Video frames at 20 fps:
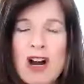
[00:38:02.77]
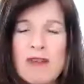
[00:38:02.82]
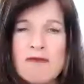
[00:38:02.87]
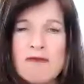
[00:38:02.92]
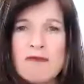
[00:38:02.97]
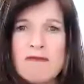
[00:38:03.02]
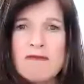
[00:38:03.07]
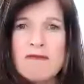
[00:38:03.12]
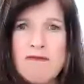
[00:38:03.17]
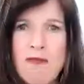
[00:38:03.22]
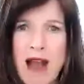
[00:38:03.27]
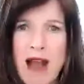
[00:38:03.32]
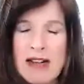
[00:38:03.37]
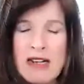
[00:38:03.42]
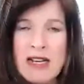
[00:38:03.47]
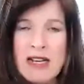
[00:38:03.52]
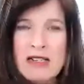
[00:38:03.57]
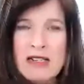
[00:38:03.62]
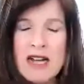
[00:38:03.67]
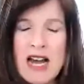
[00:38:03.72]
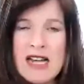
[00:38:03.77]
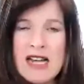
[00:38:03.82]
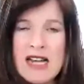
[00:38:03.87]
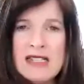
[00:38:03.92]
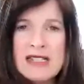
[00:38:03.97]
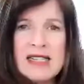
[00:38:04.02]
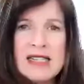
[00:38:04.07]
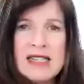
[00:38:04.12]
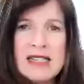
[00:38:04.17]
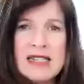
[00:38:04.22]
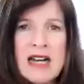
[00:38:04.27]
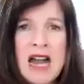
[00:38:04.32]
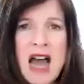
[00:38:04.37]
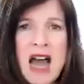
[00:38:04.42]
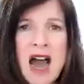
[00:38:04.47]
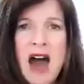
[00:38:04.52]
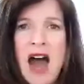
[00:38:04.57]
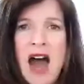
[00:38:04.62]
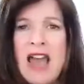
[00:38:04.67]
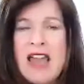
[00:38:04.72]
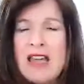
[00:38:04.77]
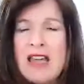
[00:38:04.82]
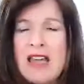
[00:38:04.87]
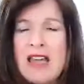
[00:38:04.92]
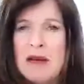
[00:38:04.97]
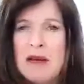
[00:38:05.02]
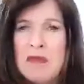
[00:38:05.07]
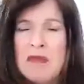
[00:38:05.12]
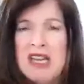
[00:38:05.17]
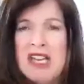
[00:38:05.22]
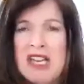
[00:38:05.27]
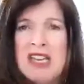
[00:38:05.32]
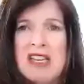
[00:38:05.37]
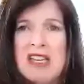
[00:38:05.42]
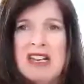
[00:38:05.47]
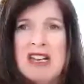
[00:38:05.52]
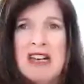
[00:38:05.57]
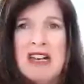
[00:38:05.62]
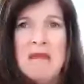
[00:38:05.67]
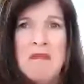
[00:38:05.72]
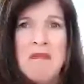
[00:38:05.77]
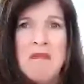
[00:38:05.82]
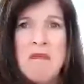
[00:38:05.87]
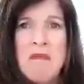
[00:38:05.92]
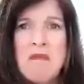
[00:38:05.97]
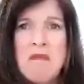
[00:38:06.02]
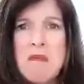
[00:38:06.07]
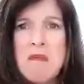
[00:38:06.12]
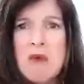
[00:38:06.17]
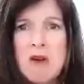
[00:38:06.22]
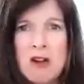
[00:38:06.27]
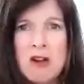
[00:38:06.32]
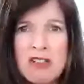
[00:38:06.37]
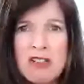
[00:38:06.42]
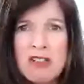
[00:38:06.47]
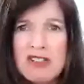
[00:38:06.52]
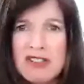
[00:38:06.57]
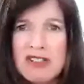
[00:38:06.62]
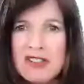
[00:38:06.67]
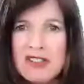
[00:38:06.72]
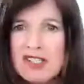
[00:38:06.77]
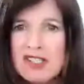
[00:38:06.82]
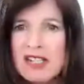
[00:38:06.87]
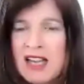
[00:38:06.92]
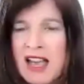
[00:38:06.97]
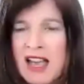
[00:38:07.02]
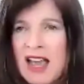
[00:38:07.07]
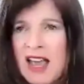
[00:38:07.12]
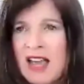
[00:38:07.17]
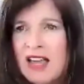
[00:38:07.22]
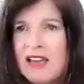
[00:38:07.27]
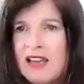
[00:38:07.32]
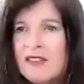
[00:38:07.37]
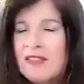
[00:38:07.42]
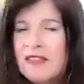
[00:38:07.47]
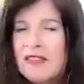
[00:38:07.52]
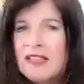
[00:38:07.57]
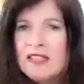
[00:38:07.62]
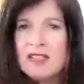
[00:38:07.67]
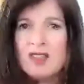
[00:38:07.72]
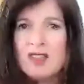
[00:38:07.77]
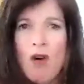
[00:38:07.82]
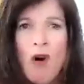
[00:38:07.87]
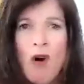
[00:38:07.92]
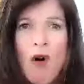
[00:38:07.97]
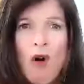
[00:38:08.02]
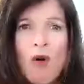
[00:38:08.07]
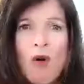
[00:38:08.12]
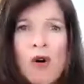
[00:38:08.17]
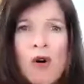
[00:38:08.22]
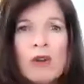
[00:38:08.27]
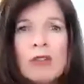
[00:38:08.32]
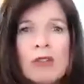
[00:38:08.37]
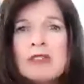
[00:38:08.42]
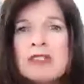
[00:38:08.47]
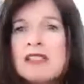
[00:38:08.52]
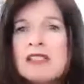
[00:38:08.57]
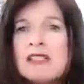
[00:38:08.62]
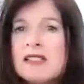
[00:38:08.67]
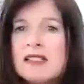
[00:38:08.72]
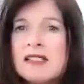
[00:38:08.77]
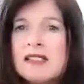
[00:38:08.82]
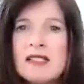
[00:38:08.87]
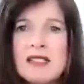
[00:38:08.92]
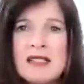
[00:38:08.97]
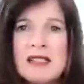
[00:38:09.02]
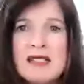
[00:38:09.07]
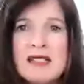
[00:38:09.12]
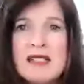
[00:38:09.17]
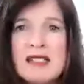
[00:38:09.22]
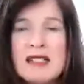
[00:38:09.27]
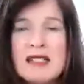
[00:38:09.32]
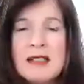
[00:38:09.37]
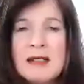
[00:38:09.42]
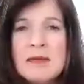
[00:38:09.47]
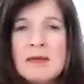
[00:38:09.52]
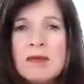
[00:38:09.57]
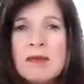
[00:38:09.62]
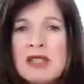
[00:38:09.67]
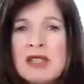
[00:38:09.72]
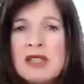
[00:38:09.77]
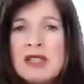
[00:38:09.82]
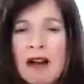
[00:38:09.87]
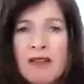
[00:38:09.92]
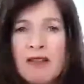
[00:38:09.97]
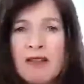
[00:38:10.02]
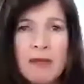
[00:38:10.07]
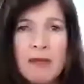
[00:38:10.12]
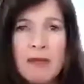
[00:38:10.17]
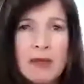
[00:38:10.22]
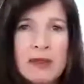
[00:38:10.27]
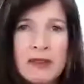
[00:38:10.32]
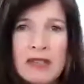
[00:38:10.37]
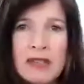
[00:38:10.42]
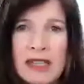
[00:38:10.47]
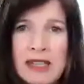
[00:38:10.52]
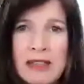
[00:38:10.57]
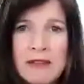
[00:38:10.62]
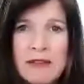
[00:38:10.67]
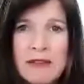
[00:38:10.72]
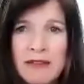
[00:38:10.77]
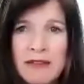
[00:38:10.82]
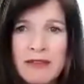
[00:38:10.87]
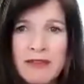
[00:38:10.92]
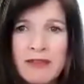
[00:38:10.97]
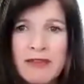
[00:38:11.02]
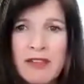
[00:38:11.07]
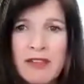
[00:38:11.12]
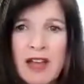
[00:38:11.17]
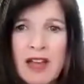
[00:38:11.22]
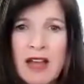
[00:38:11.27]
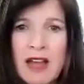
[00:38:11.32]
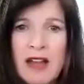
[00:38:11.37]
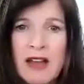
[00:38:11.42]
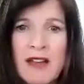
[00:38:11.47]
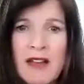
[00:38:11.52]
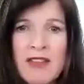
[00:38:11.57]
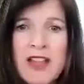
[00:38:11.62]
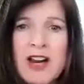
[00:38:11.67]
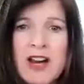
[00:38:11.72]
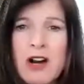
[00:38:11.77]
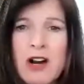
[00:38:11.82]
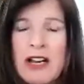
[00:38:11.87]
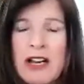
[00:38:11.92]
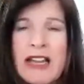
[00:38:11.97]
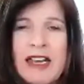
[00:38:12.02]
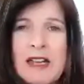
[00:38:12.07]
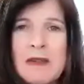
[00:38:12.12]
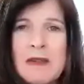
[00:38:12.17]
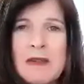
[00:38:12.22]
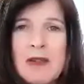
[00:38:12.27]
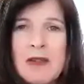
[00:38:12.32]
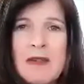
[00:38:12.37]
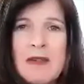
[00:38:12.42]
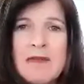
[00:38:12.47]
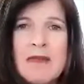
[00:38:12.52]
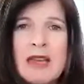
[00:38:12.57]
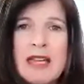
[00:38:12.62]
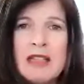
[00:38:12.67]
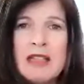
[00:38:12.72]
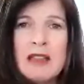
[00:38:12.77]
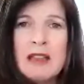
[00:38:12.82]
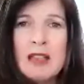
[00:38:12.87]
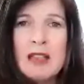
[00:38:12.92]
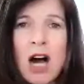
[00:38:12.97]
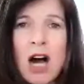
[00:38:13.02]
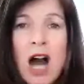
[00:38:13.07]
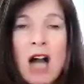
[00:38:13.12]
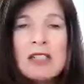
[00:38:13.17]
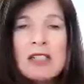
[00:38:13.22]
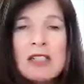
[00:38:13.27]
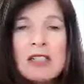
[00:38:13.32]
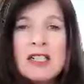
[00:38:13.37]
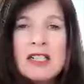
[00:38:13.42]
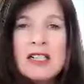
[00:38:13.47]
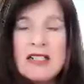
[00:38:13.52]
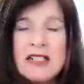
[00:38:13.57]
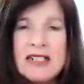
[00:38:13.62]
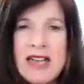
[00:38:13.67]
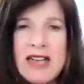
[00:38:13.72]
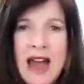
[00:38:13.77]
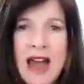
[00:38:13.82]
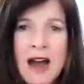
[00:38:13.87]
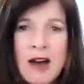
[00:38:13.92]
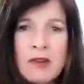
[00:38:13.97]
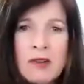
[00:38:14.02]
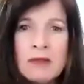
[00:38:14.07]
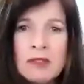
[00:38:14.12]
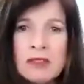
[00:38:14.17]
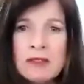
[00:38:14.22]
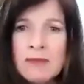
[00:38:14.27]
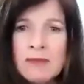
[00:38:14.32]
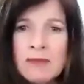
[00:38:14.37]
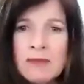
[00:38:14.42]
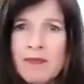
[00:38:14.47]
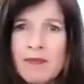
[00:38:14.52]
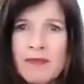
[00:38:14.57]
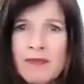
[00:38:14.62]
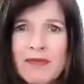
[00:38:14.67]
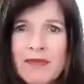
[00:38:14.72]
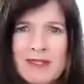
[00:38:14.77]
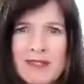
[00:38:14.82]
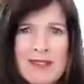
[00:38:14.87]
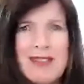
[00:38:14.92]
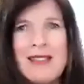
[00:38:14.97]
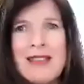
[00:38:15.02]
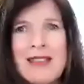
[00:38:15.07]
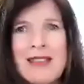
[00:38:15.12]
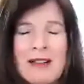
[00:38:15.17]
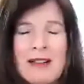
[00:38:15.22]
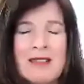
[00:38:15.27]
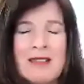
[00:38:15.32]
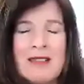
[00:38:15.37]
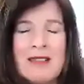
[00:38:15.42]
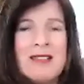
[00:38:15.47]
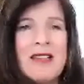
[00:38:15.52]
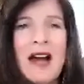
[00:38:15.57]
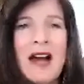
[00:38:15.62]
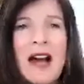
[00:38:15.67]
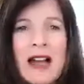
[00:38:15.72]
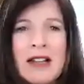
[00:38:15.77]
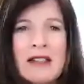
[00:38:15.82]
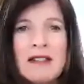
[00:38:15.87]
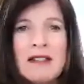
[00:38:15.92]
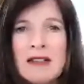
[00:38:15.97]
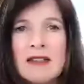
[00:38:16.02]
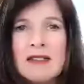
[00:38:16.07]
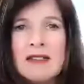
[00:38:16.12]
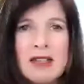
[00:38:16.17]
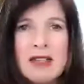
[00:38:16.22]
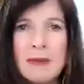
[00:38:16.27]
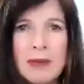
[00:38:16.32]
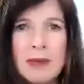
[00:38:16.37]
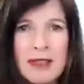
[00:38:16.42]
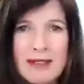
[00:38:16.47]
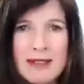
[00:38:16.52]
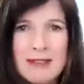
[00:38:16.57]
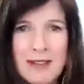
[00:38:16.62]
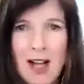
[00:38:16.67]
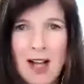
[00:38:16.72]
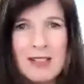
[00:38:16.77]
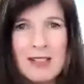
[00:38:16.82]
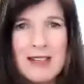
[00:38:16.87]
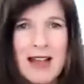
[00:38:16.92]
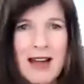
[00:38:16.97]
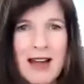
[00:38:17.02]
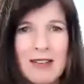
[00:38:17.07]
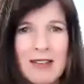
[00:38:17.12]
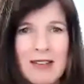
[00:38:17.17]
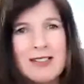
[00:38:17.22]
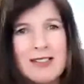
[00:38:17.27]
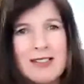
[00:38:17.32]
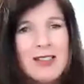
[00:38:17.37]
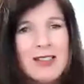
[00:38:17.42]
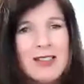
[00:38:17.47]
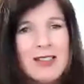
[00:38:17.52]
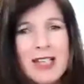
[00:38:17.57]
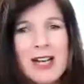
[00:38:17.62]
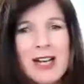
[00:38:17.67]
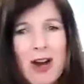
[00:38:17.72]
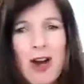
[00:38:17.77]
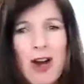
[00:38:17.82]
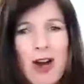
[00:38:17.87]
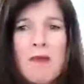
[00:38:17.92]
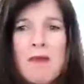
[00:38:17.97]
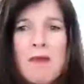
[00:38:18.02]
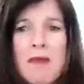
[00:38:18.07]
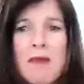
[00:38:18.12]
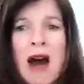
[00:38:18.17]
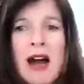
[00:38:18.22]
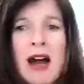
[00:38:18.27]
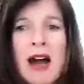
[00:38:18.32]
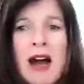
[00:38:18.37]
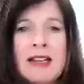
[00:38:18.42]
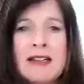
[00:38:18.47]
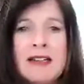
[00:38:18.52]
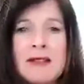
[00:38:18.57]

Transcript: recognizing, I am immersed in these old systems of belief that are keeping me locked down. There's nothing outside that's keeping us locked down. It's only our own mind.